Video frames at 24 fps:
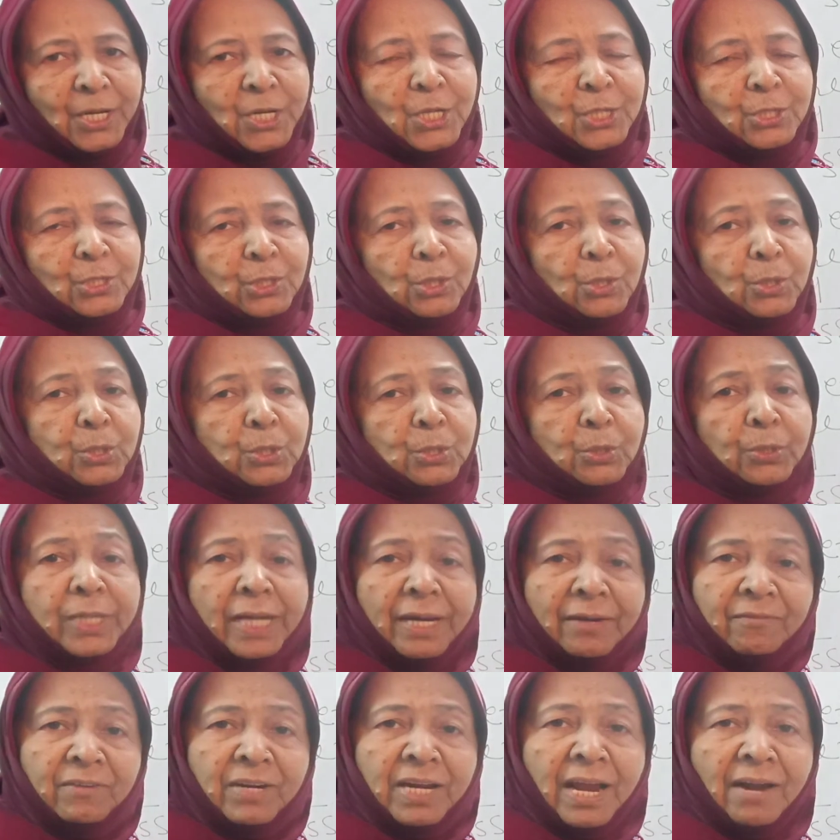So
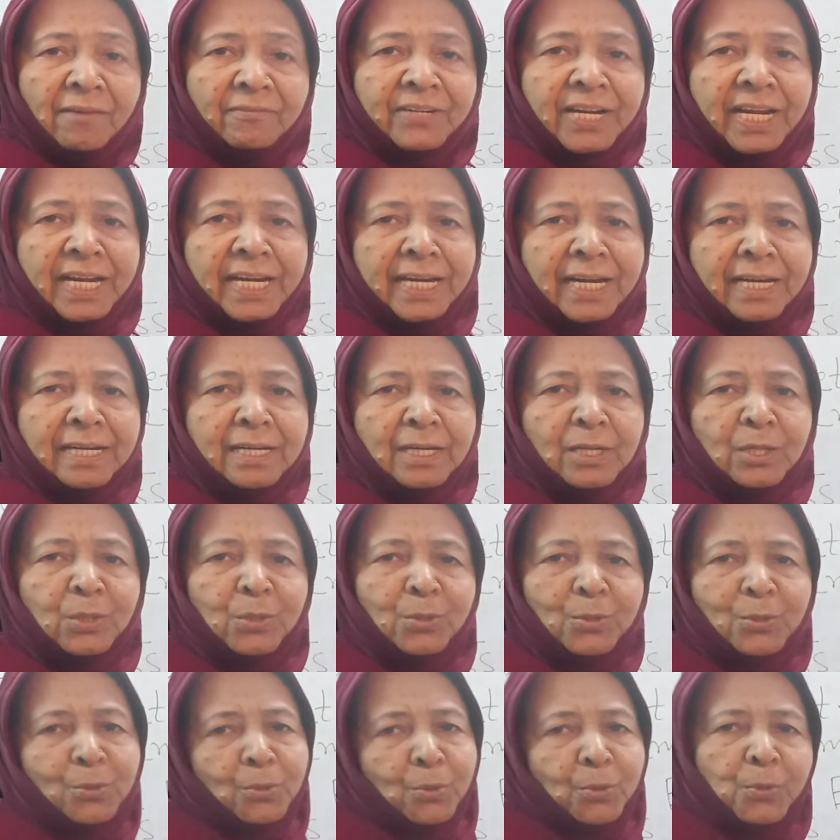today we have taken
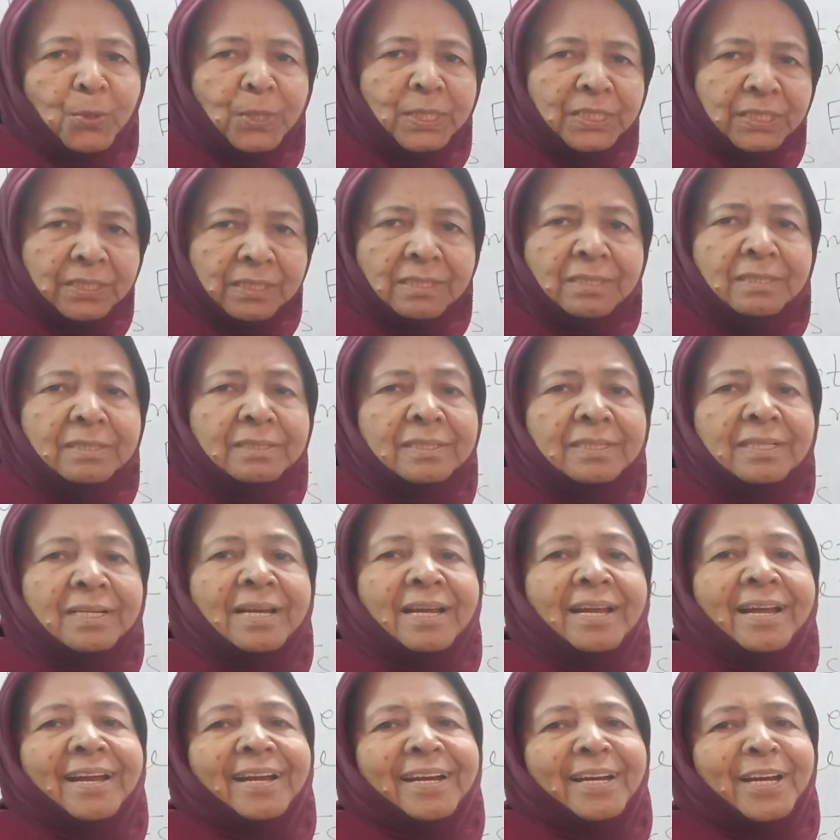2 questions.
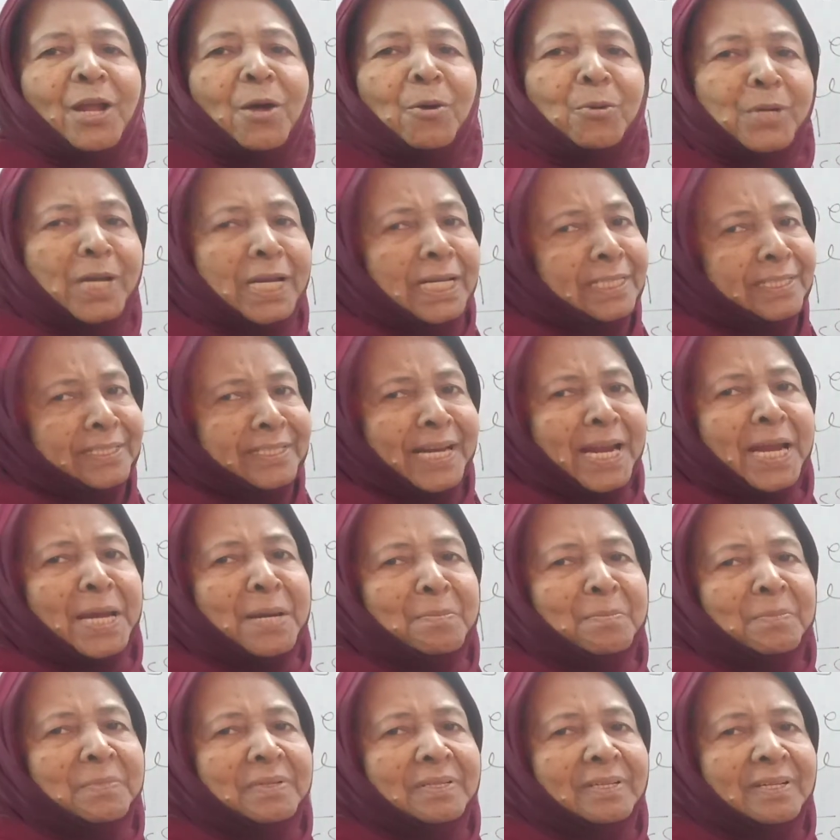Now next
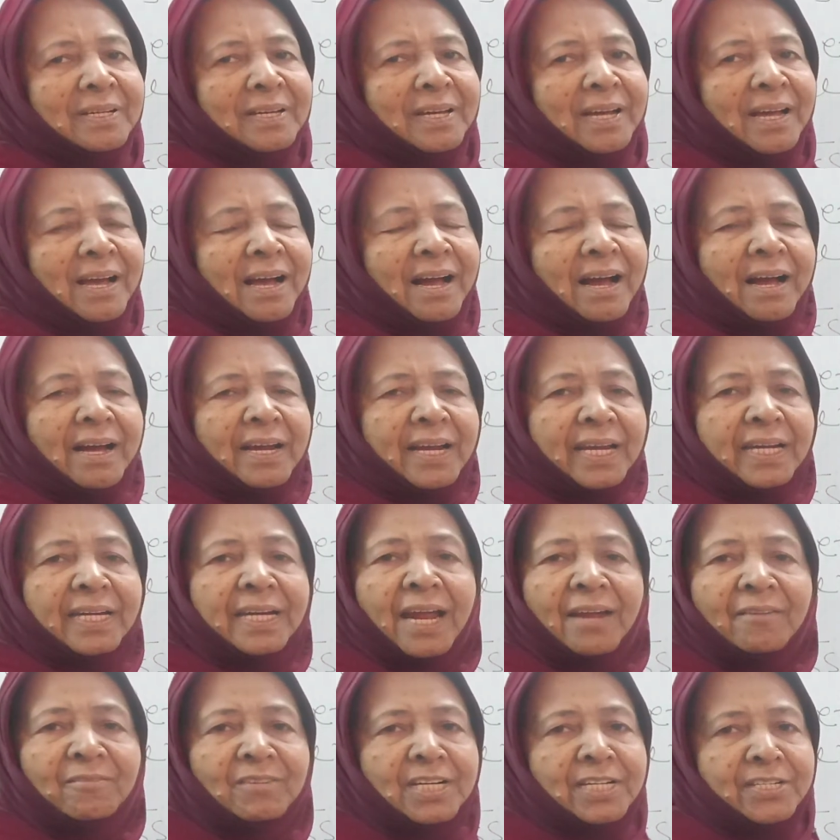time again
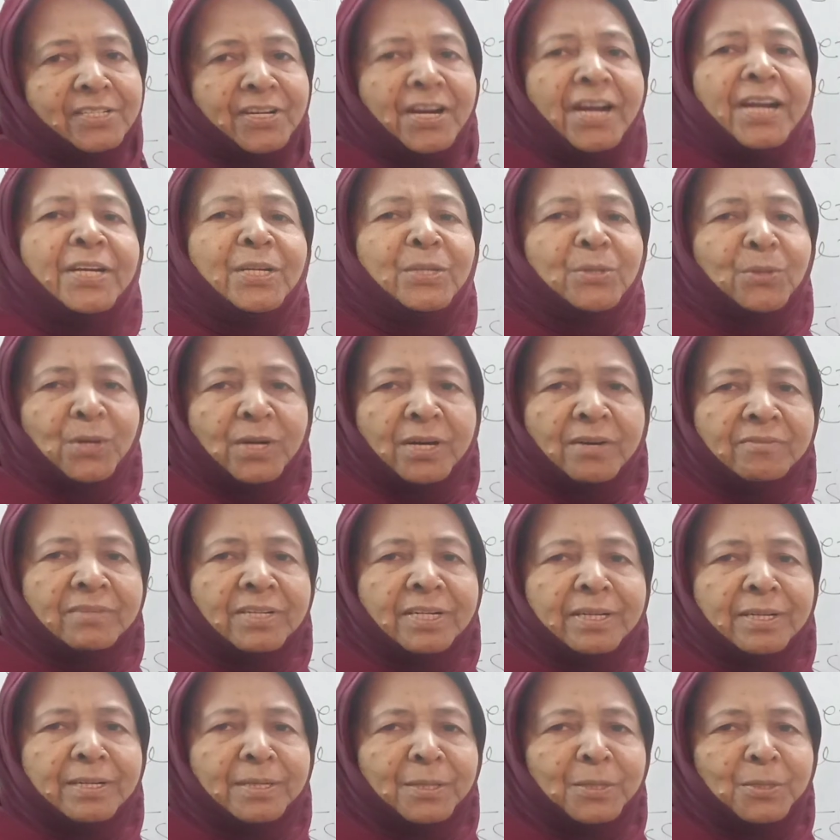I will try to
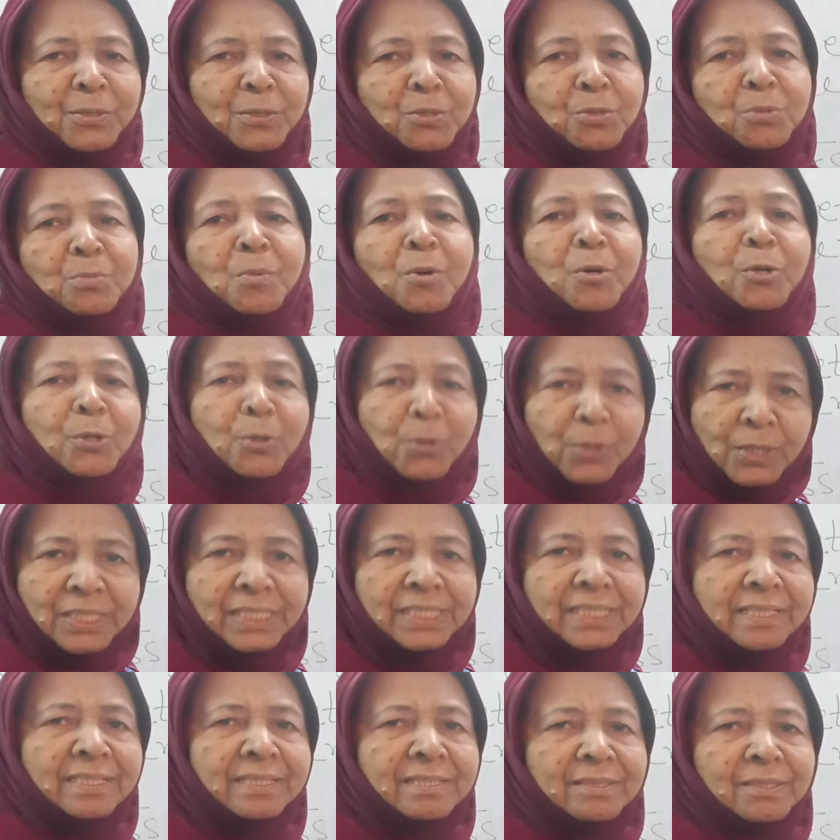cover 2 more
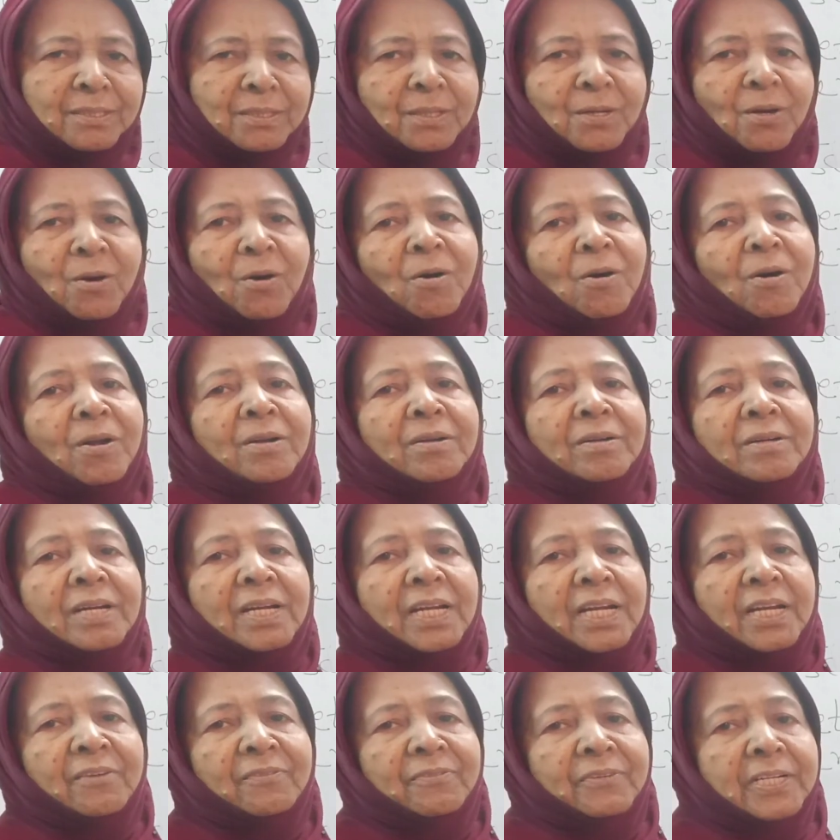questions, or
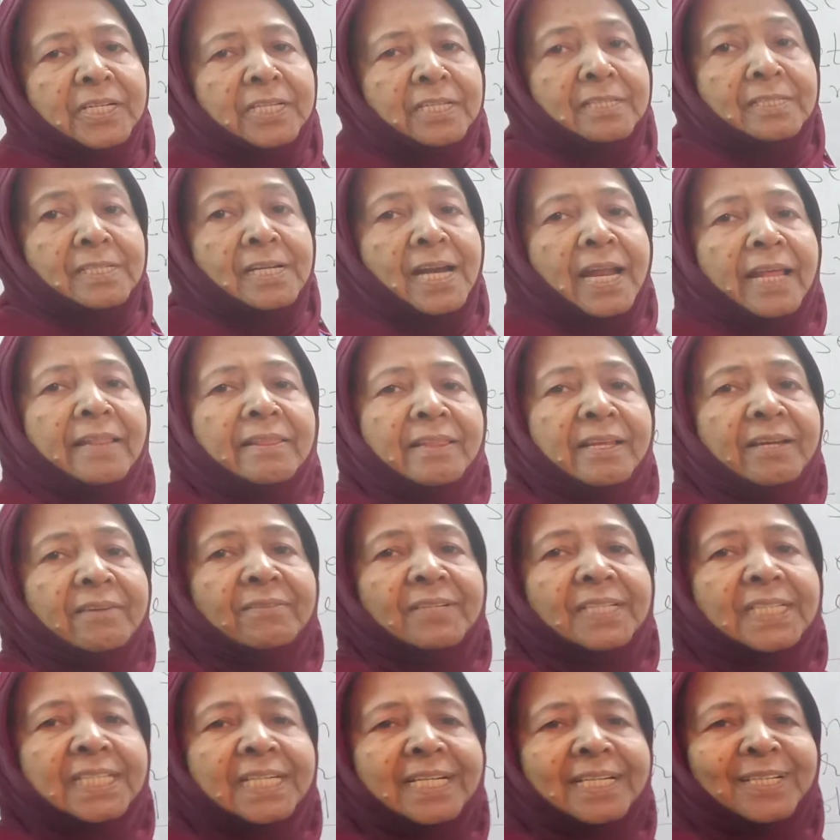if it is lengthy
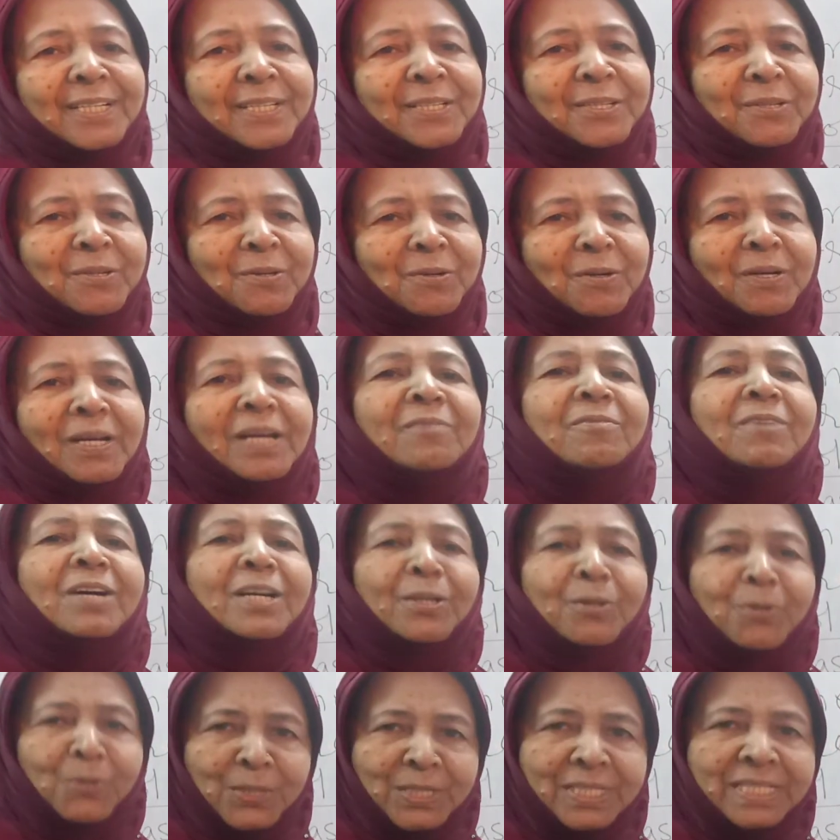one, only
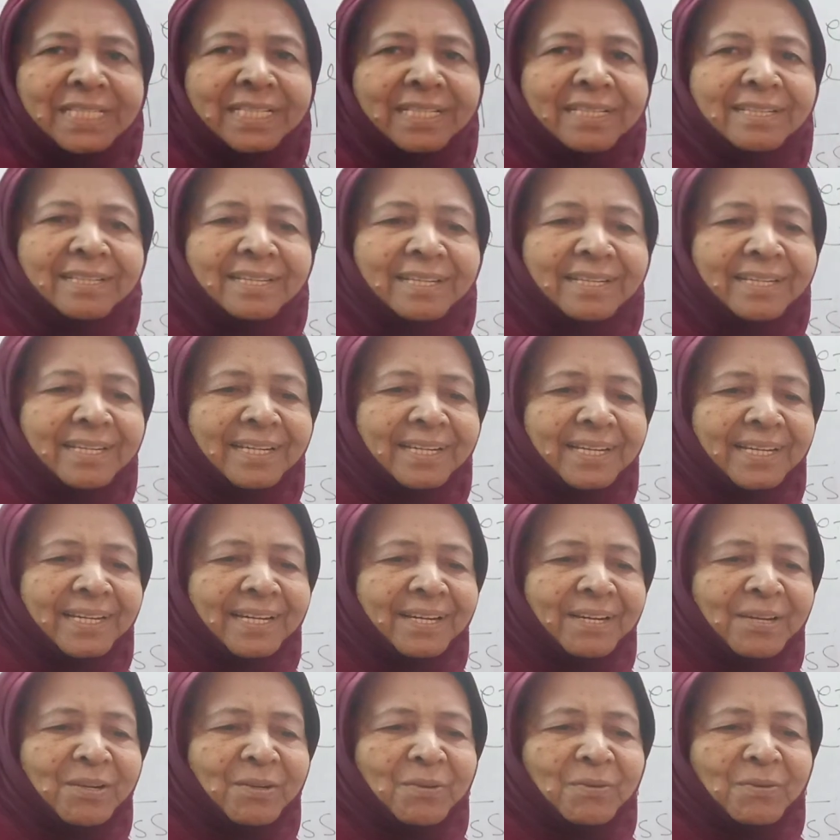1 question,
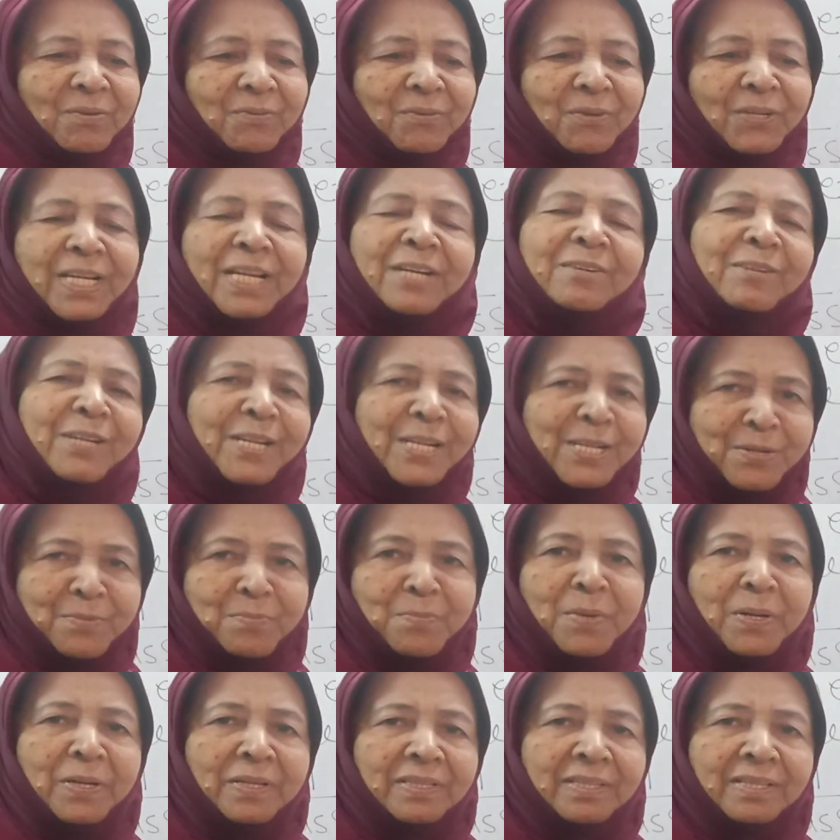whatever it
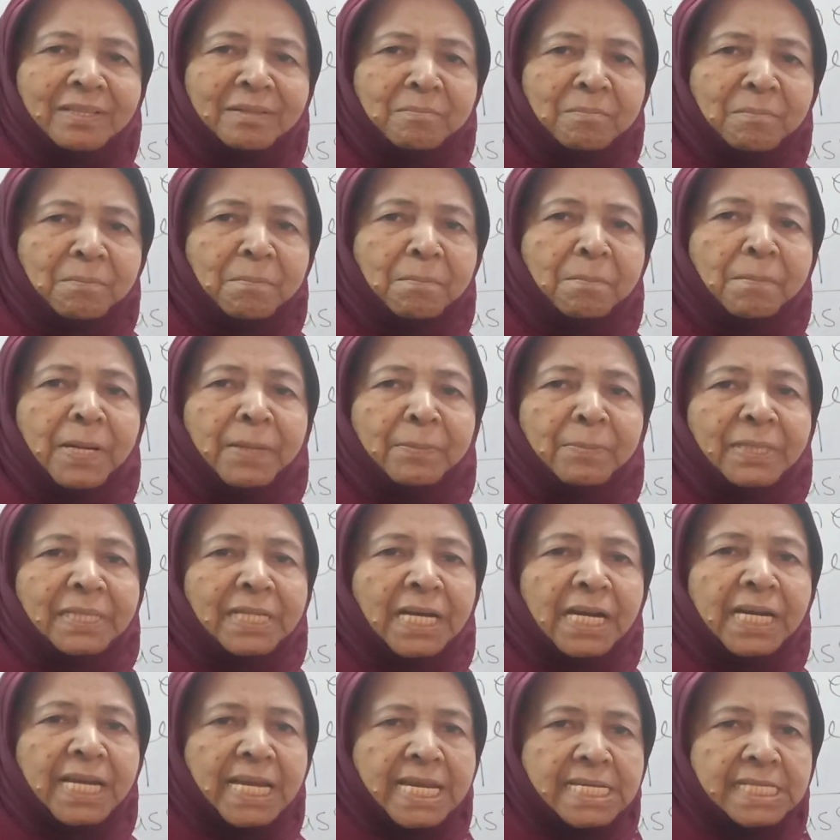may be the
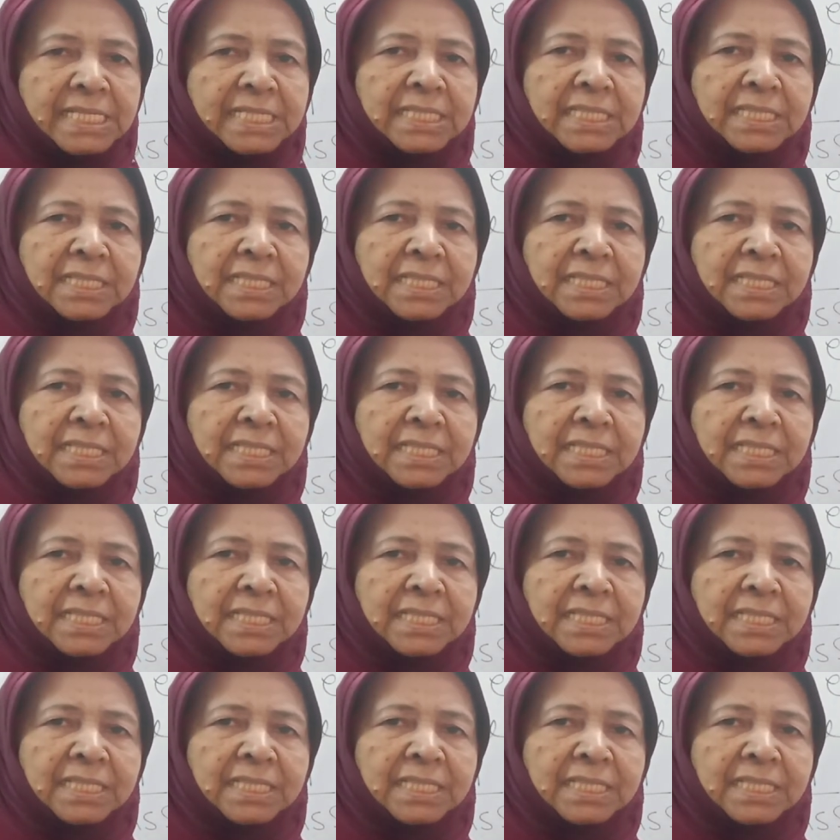case.